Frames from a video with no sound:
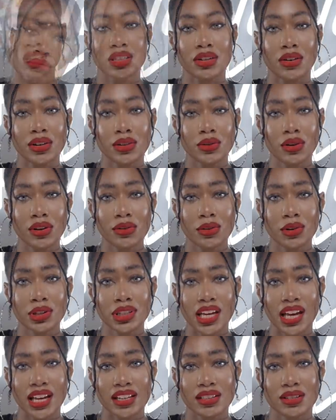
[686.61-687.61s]
Now, I know I've
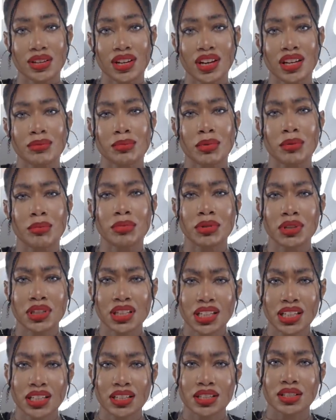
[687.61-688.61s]
already asked you guys, but
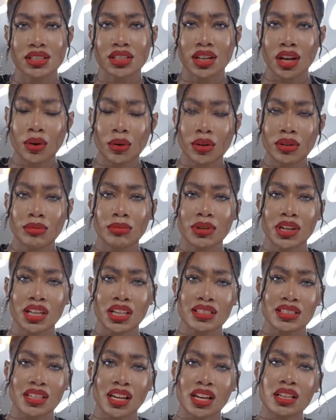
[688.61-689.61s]
please share with me
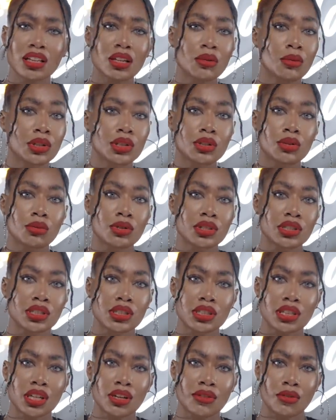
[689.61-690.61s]
exactly what you want to
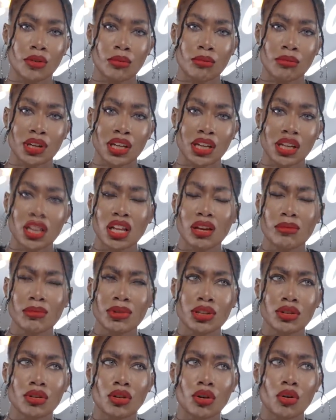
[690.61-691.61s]
see from me. Let
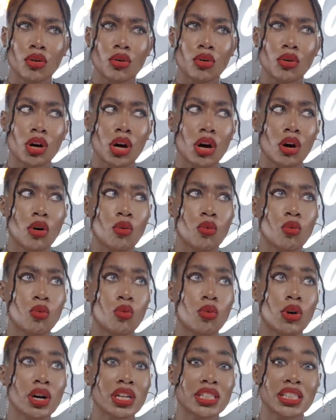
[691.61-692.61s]
me know
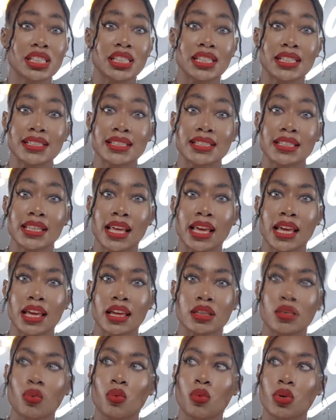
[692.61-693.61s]
what it is
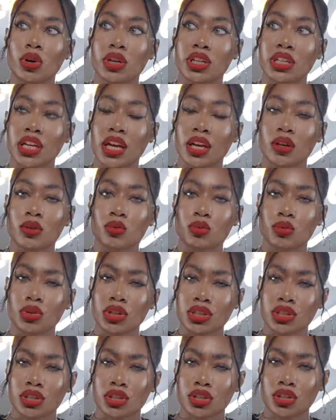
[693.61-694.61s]
that would
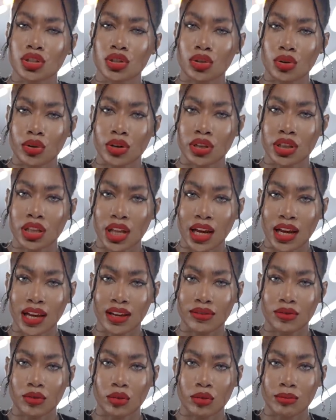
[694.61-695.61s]
enrich your
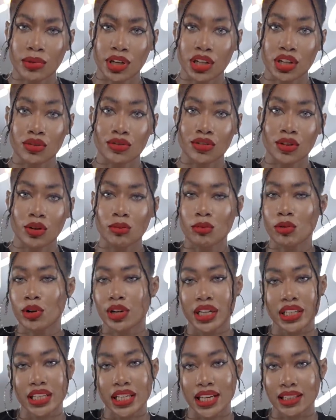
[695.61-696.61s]
life or make you feel more
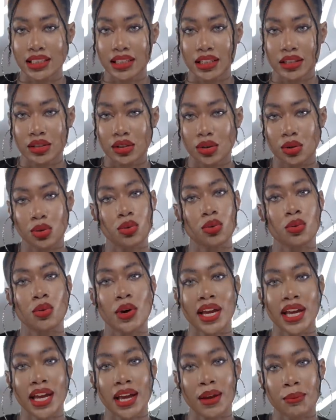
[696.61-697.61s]
connected to who
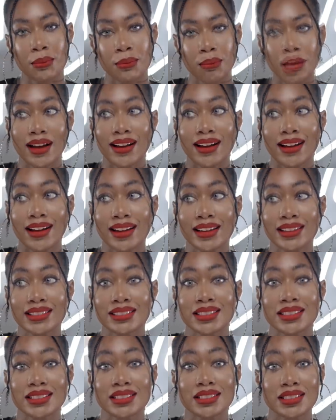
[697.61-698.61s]
I am. I
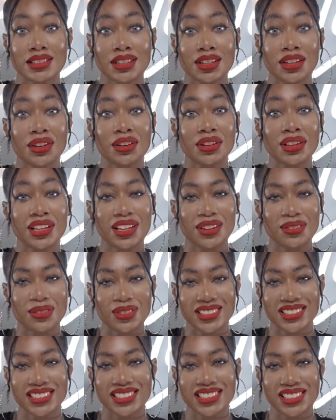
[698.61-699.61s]
sincerely
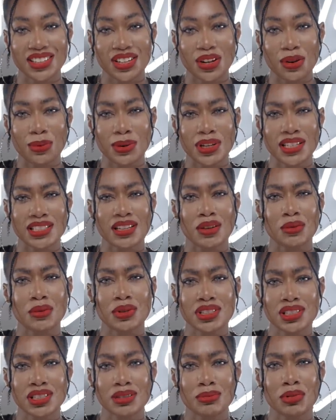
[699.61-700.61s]
want to know because I
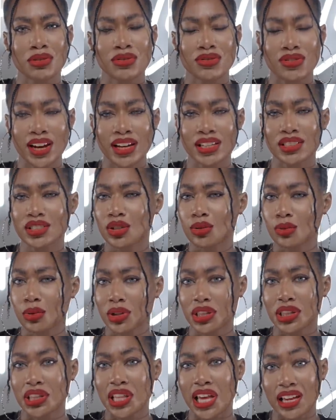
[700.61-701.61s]
want to provide you
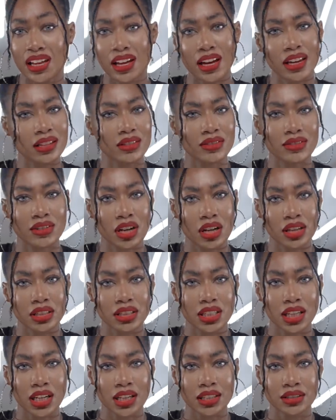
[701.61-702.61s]
with that kind of
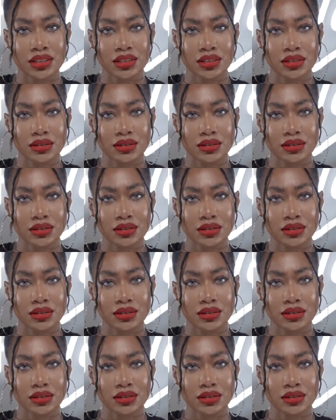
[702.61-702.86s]
content.